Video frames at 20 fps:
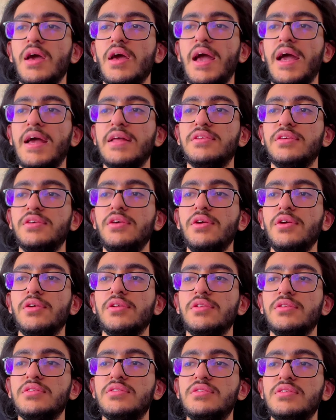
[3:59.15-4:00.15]
And
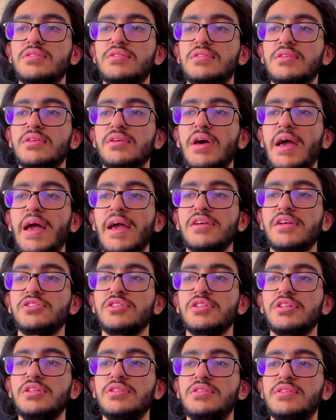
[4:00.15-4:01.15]
here, this is
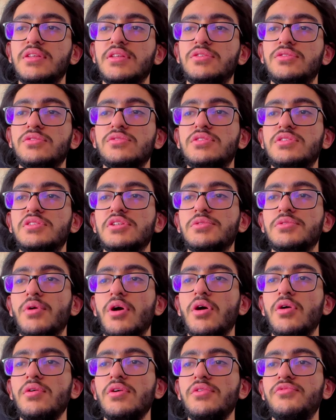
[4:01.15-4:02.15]
actually set to
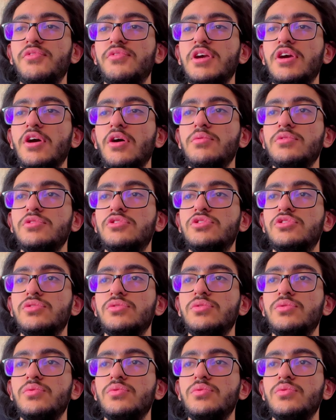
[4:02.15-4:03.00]
0. If we go into